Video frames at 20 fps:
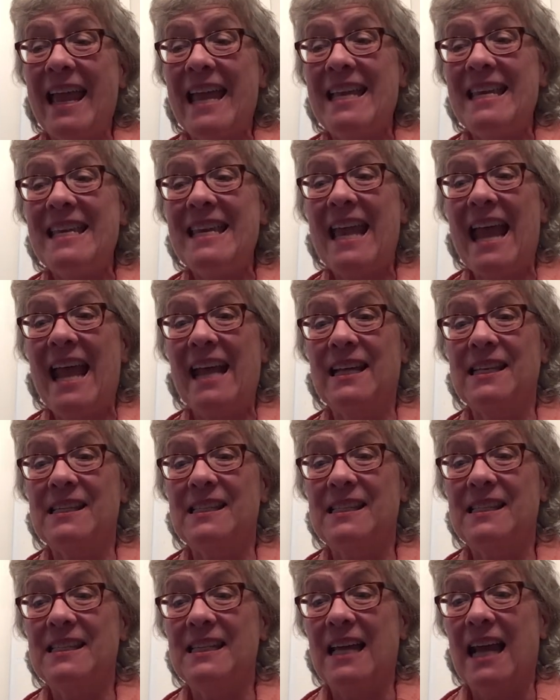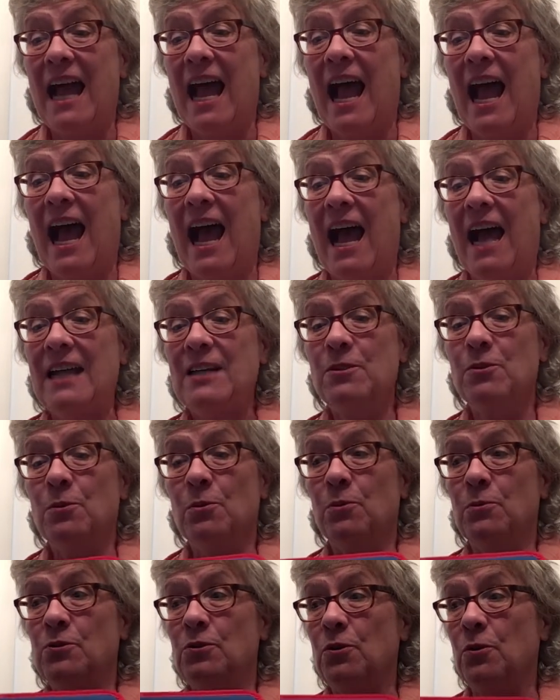Next, I
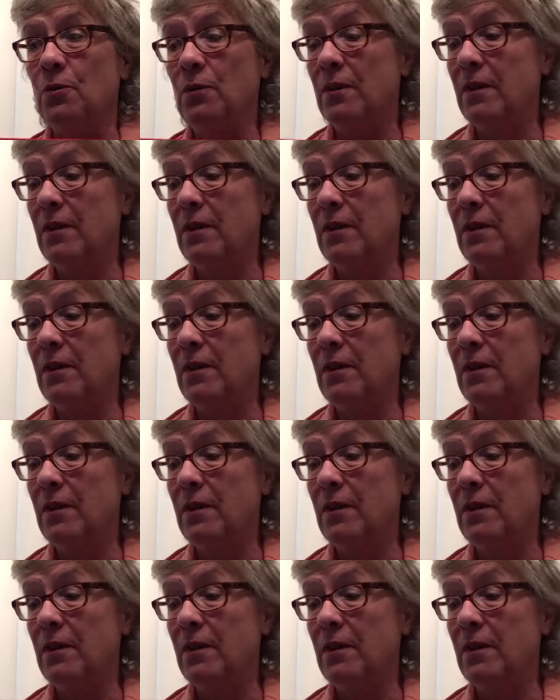told you